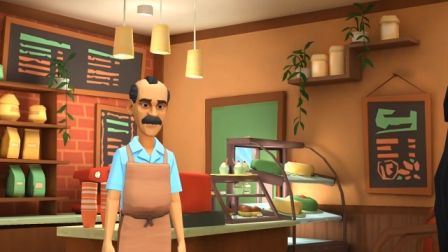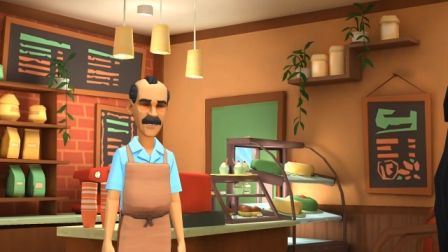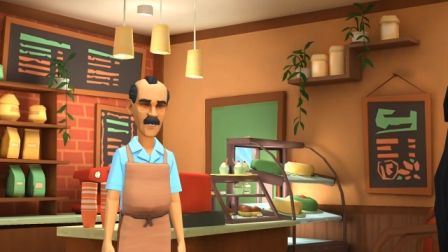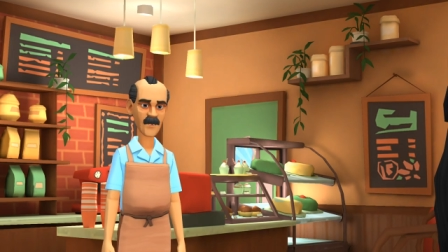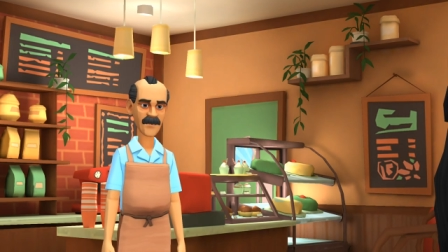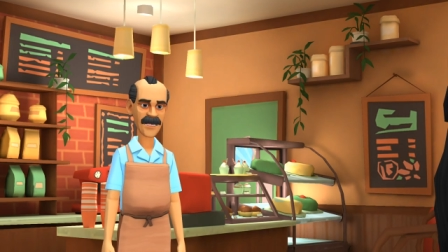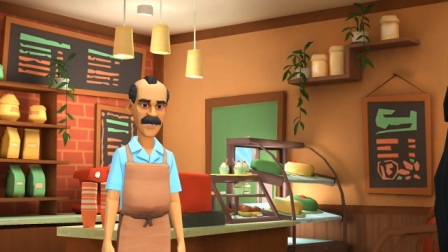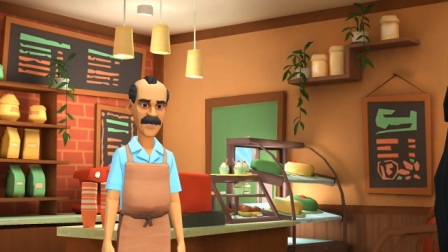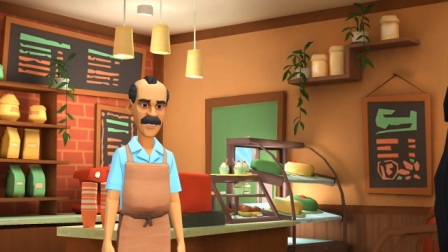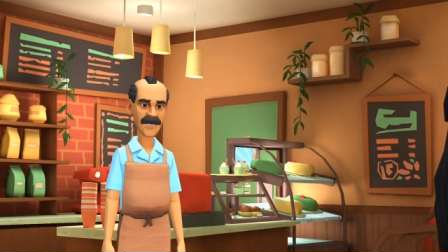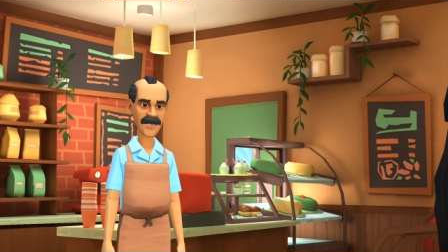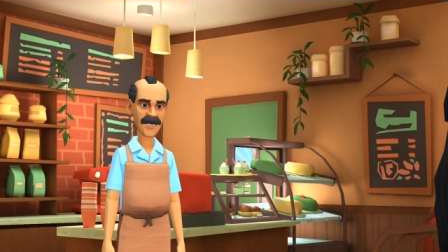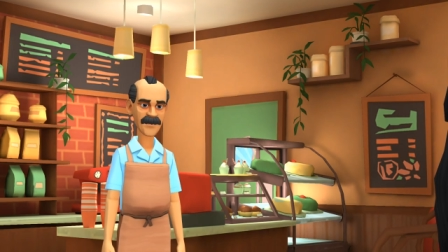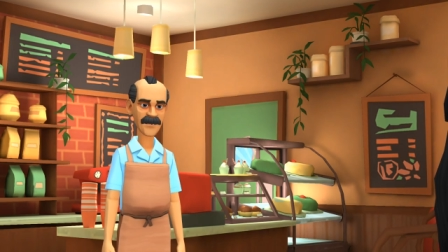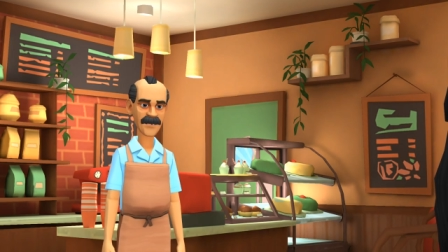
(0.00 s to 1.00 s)
You've been
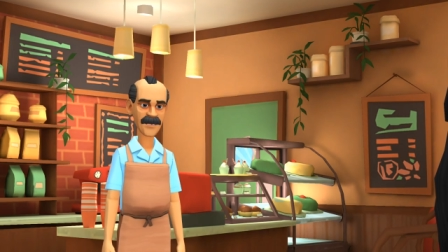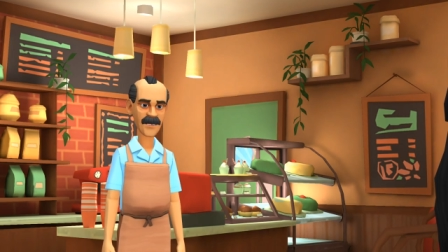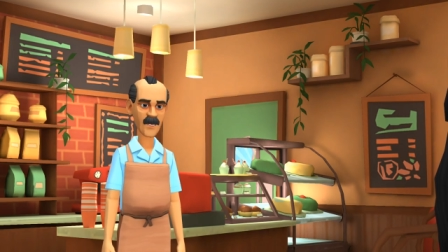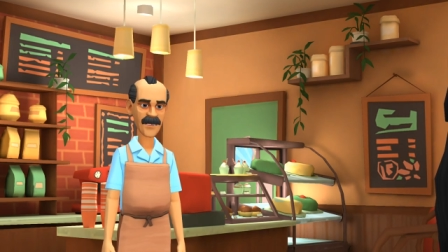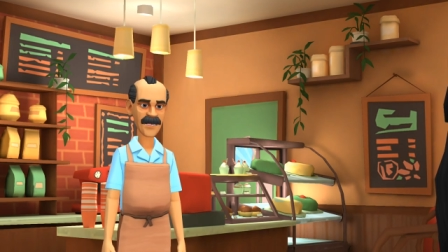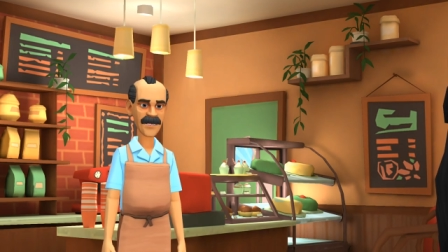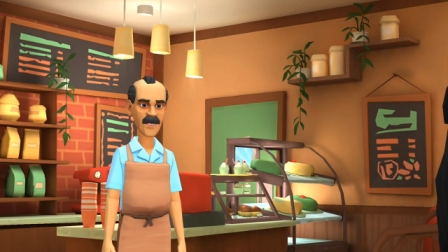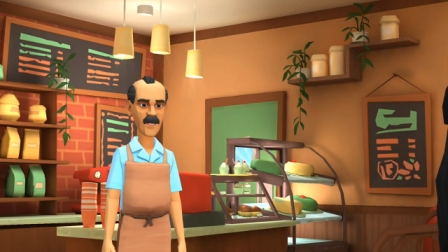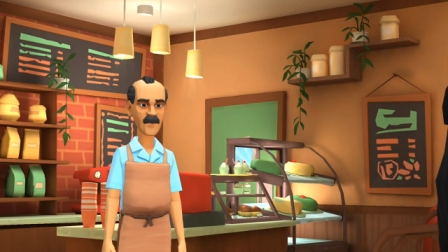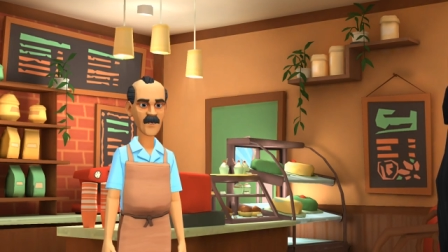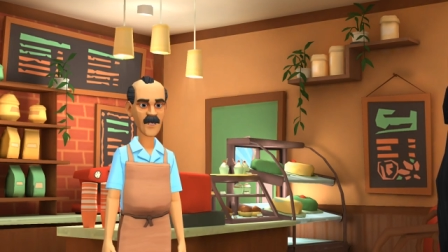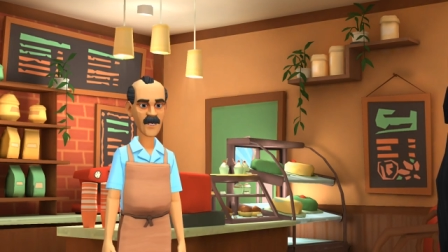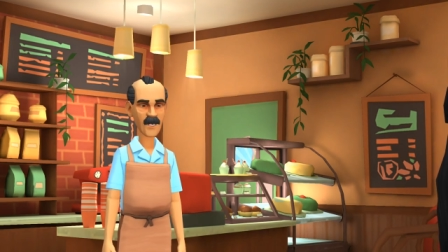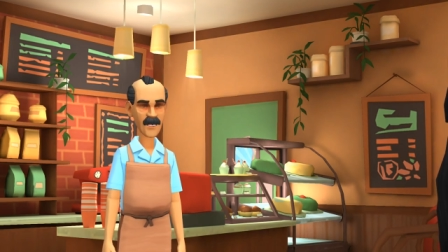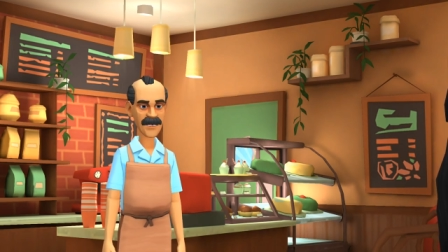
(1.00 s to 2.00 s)
sitting in my coffee
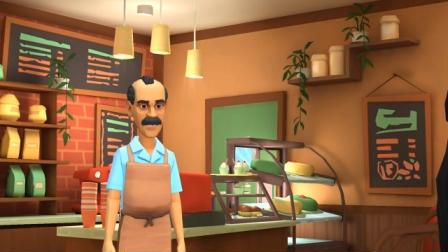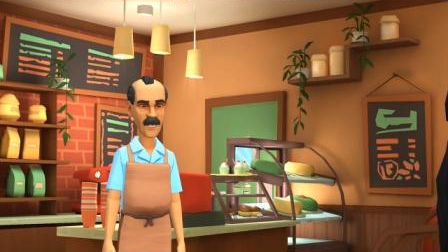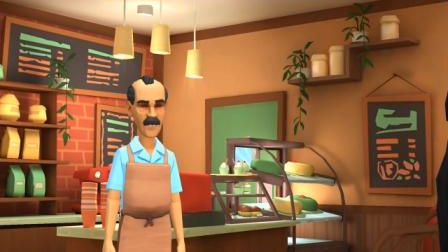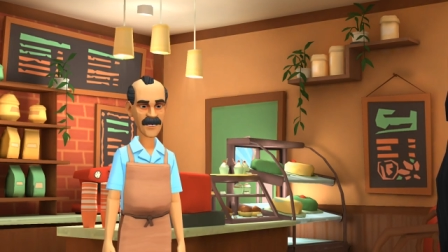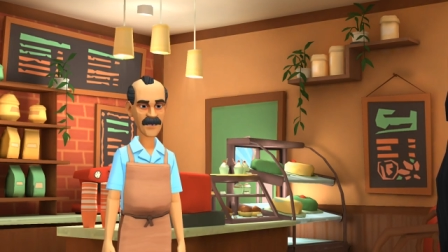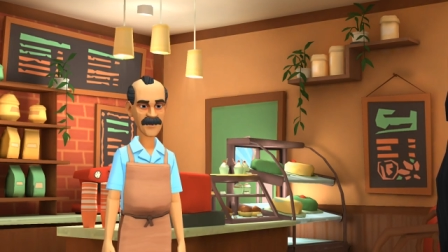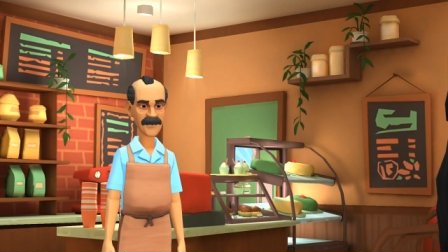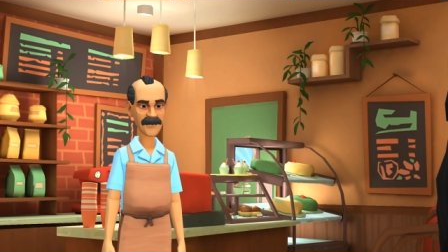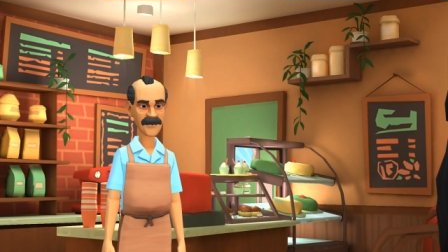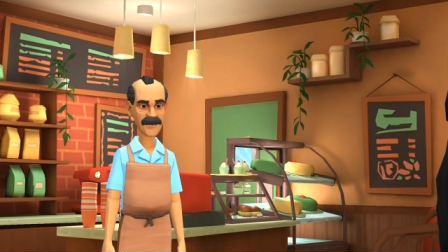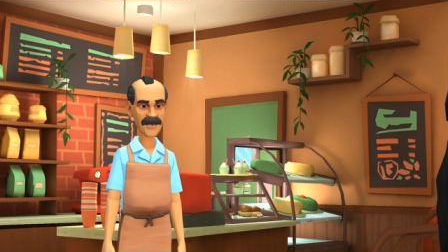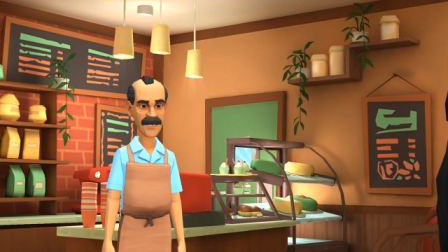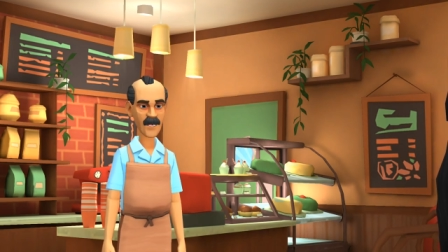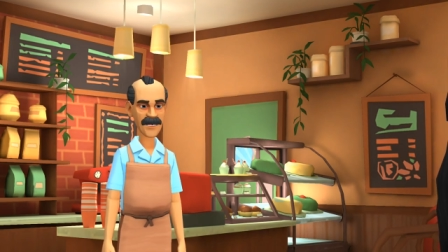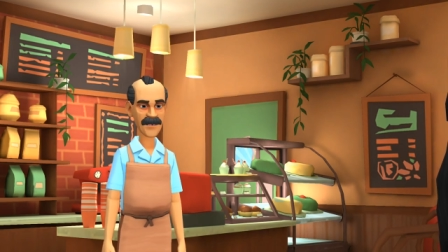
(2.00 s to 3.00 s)
shop for three hours,
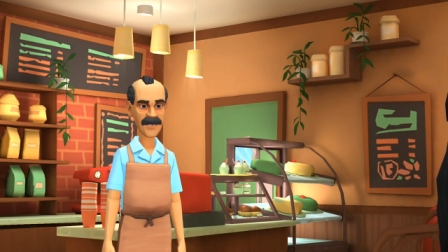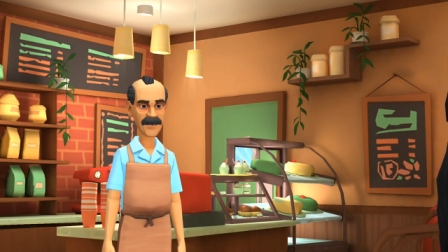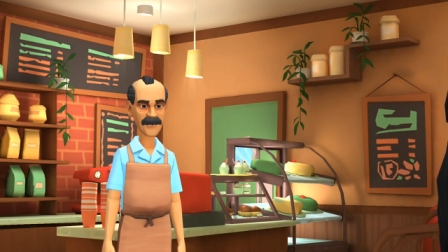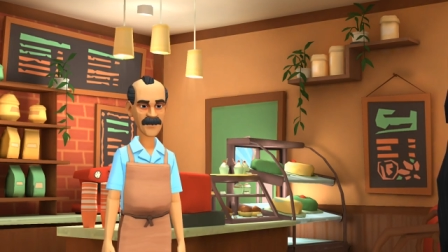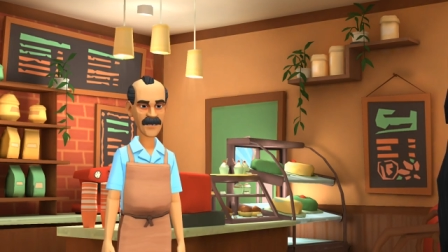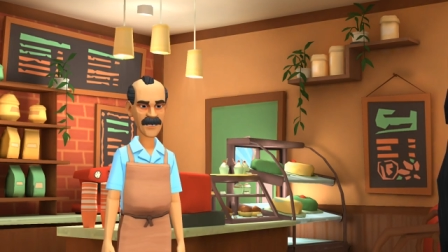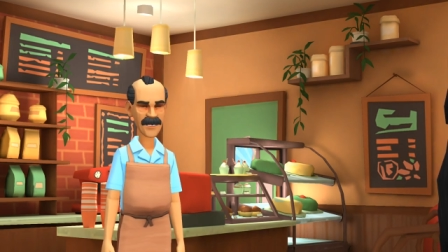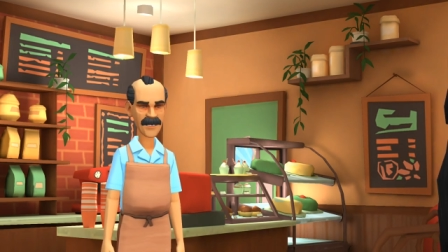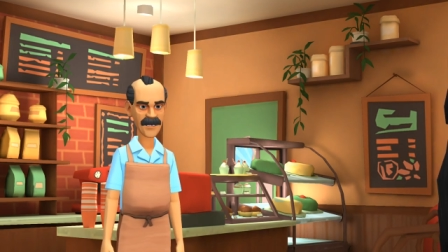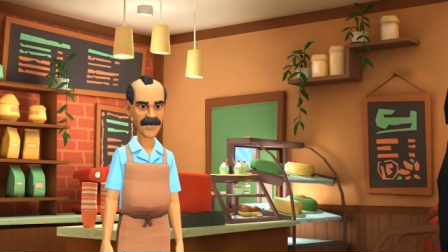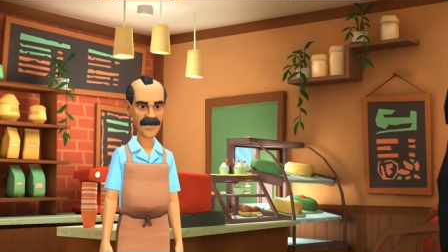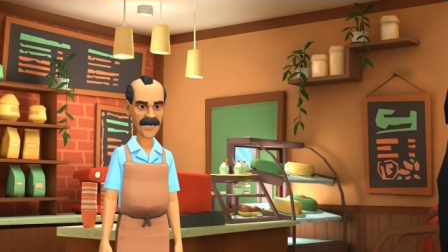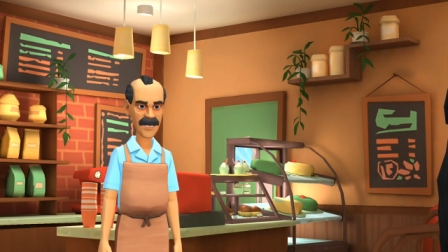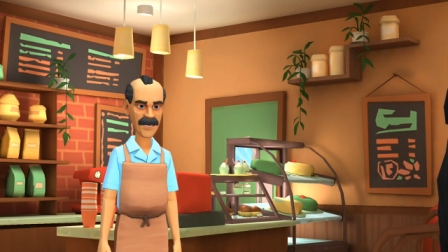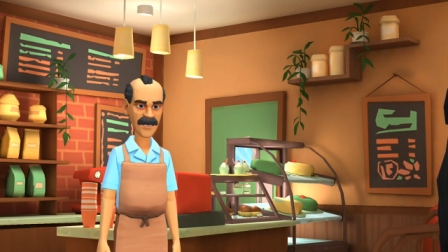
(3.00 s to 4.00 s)
and you haven't purchased
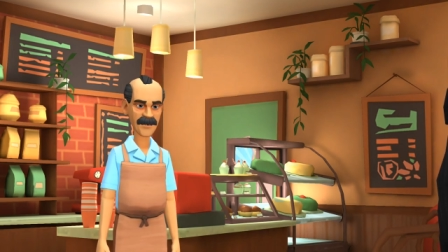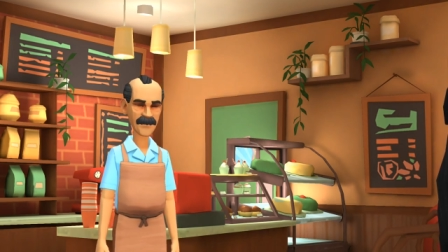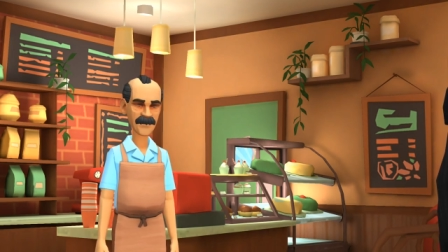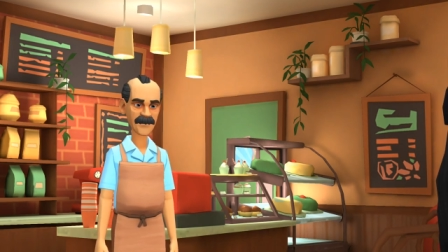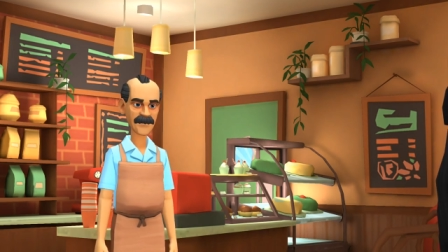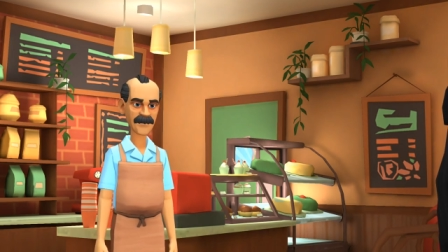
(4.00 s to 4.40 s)
anything.